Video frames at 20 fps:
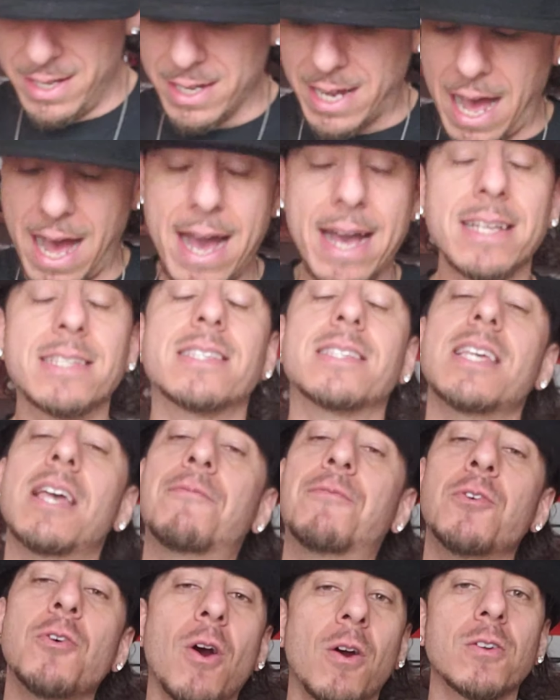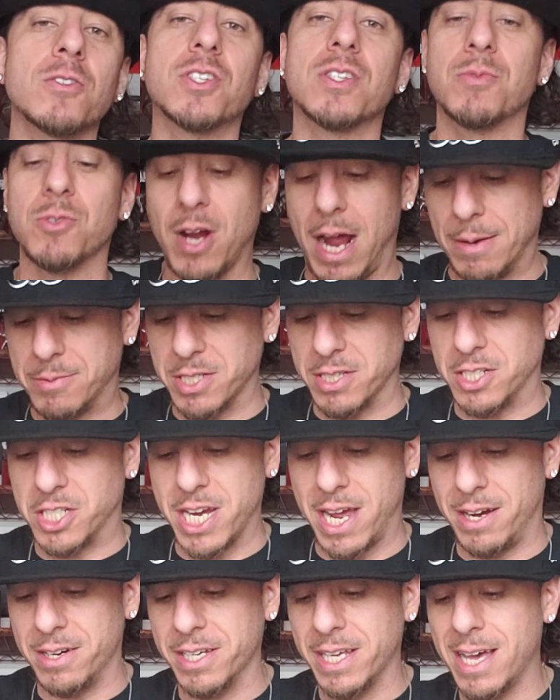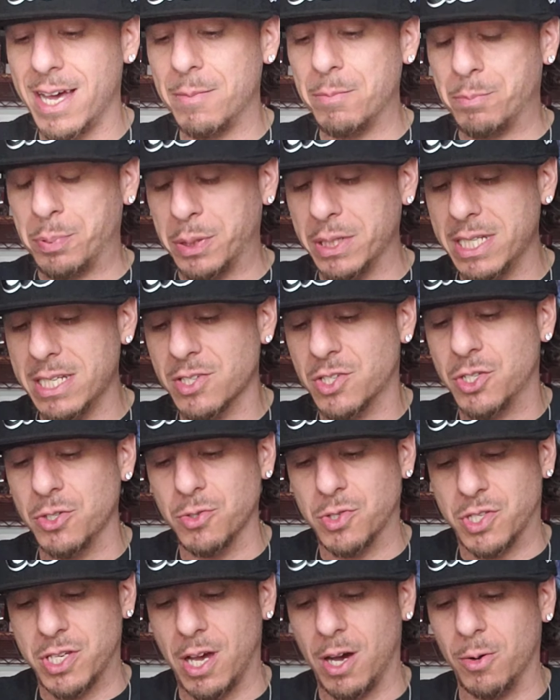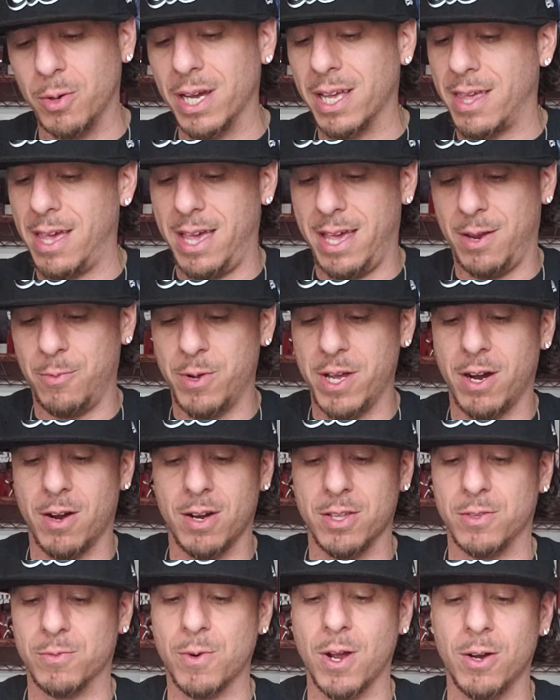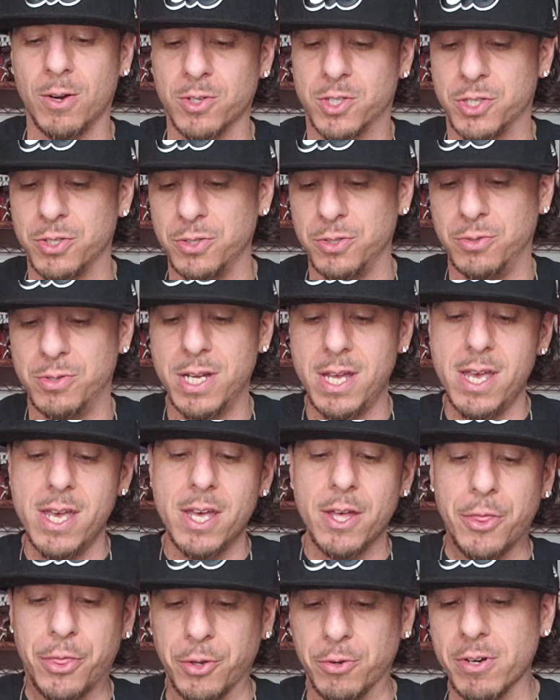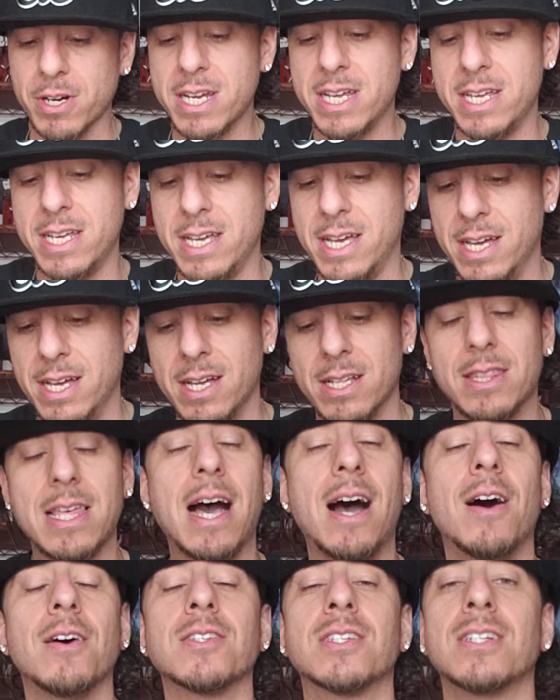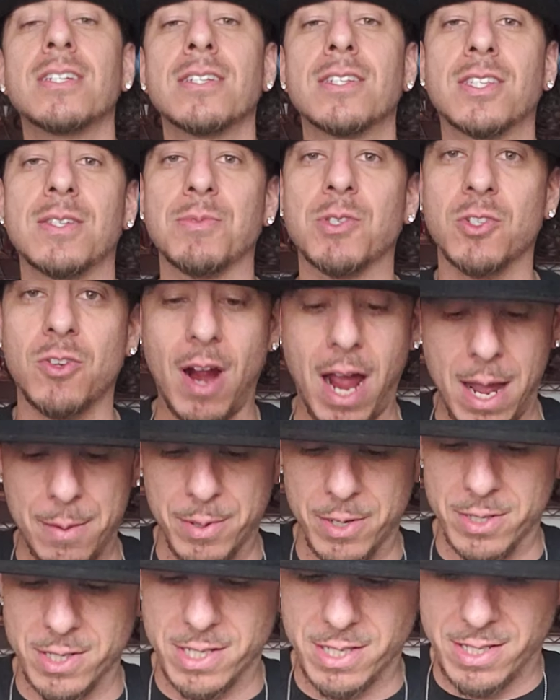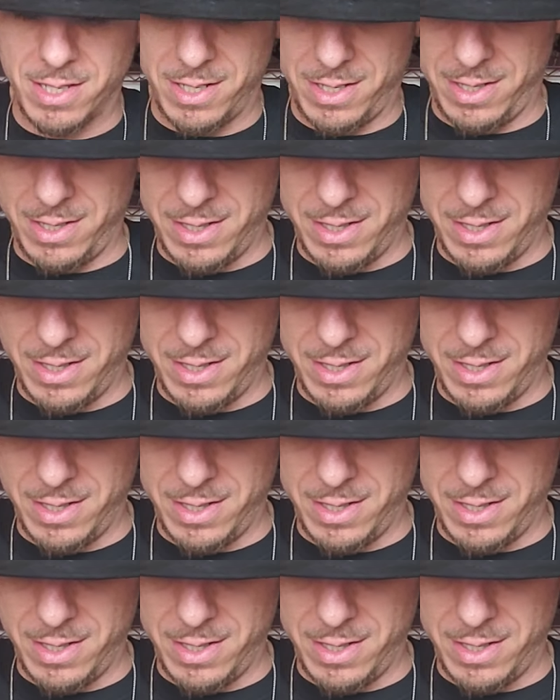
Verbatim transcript: Guys, if you aren't subscribed to the channel yet, please do so. Again, we are on the road to 3,000 subscribers.